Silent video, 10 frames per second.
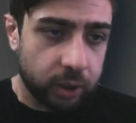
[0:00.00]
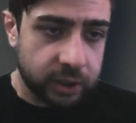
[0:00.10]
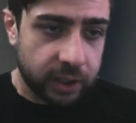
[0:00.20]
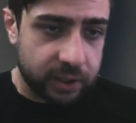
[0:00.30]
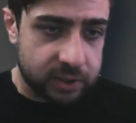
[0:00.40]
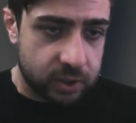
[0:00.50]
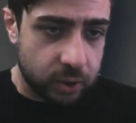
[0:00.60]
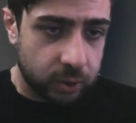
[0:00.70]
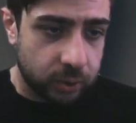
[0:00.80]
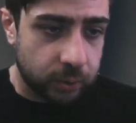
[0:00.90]
Okay,
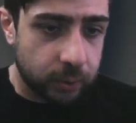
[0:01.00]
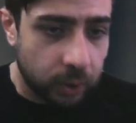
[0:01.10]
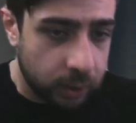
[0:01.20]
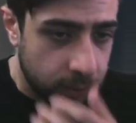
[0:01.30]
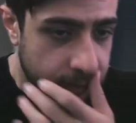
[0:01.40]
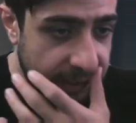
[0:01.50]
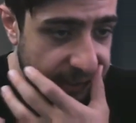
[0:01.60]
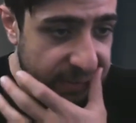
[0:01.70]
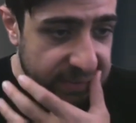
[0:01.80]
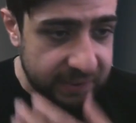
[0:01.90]
so the
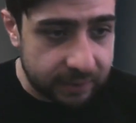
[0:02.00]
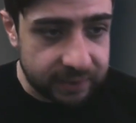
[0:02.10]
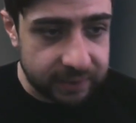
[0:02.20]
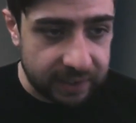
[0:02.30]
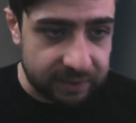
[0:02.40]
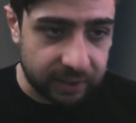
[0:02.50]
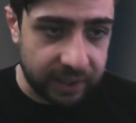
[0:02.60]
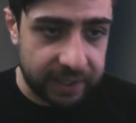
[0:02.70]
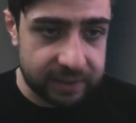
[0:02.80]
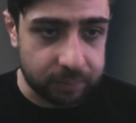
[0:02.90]
other thing that I
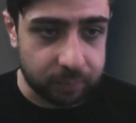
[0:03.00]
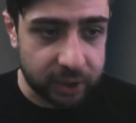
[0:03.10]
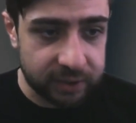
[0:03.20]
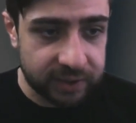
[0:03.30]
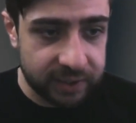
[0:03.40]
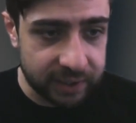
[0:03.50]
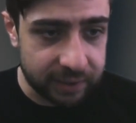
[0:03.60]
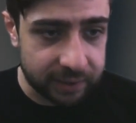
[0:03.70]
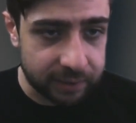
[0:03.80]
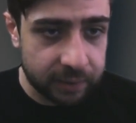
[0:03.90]
had in mind
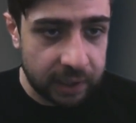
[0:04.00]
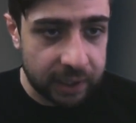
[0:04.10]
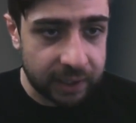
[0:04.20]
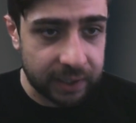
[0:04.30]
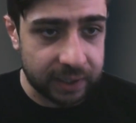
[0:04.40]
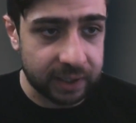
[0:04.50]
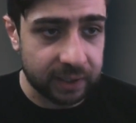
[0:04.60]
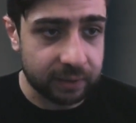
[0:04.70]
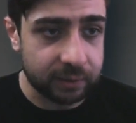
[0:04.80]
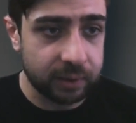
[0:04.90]
here,
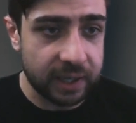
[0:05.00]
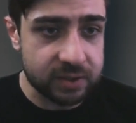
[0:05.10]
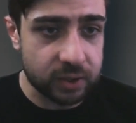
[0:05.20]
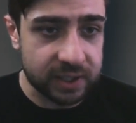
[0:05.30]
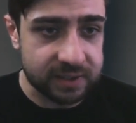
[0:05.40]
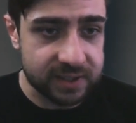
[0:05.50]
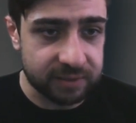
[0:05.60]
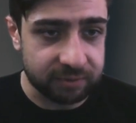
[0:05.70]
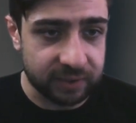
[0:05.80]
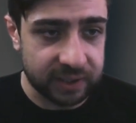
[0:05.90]
as you can see,
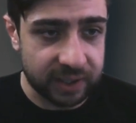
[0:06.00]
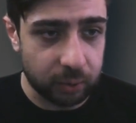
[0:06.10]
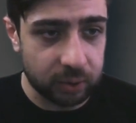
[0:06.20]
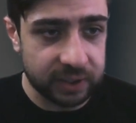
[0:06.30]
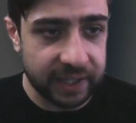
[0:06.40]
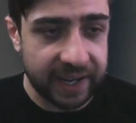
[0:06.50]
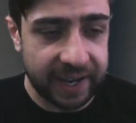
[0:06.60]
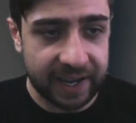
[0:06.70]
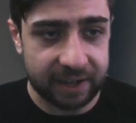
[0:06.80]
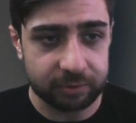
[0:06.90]
we only
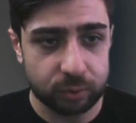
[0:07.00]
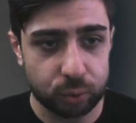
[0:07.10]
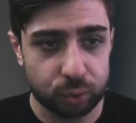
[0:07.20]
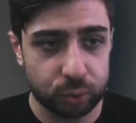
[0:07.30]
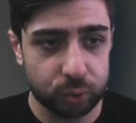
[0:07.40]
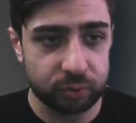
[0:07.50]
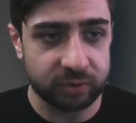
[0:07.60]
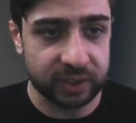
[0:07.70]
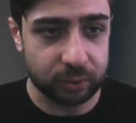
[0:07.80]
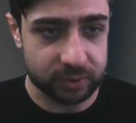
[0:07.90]
have 2
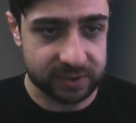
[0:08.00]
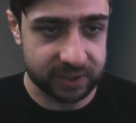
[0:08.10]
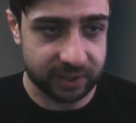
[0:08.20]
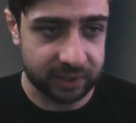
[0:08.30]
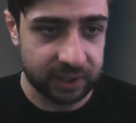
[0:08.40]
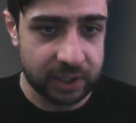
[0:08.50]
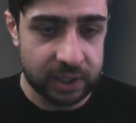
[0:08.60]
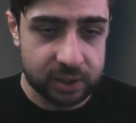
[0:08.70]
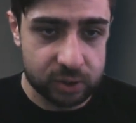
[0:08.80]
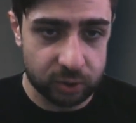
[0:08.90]
windows here,
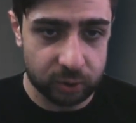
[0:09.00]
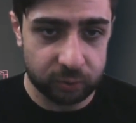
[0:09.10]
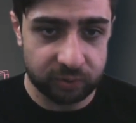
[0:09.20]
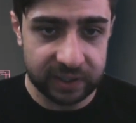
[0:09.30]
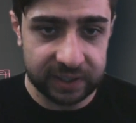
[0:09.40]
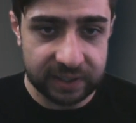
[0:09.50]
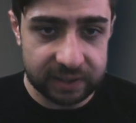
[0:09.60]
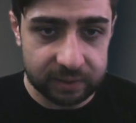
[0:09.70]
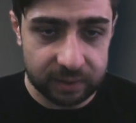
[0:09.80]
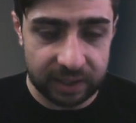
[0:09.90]
so we
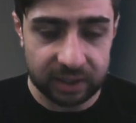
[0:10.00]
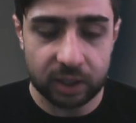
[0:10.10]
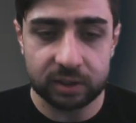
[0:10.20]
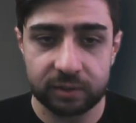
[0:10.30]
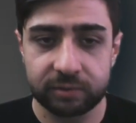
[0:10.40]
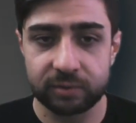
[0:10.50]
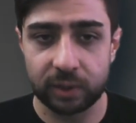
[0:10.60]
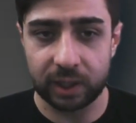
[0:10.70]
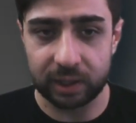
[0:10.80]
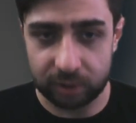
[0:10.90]
needed a lot of
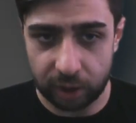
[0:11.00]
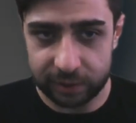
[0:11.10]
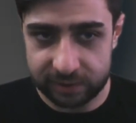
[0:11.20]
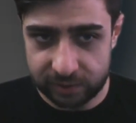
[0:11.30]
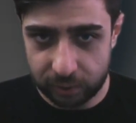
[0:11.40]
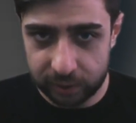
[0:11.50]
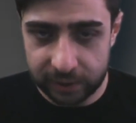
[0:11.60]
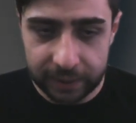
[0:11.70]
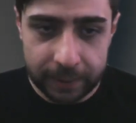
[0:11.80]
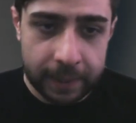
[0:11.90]
lights,
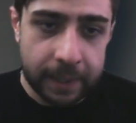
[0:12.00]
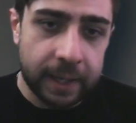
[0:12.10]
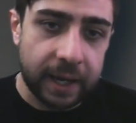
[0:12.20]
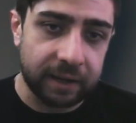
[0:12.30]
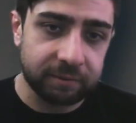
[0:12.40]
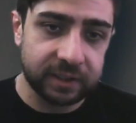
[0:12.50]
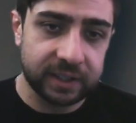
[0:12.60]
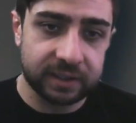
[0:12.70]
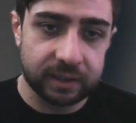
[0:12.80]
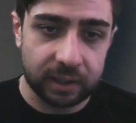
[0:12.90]
okay, and
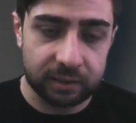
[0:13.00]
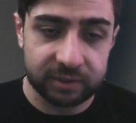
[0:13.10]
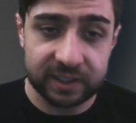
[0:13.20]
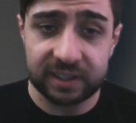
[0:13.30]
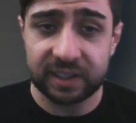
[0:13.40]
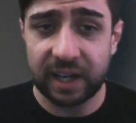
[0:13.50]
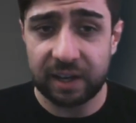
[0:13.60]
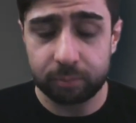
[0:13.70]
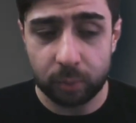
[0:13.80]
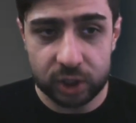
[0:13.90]
we didn't
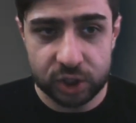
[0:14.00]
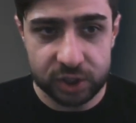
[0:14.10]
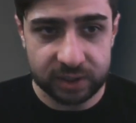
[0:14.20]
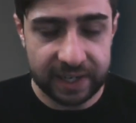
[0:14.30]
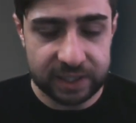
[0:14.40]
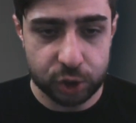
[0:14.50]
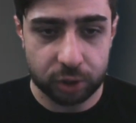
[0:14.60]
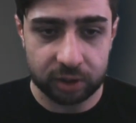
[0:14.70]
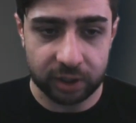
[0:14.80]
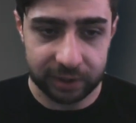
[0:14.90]
have much
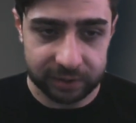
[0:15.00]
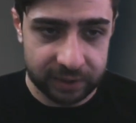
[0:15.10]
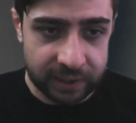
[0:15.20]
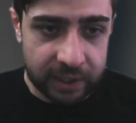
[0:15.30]
natural light,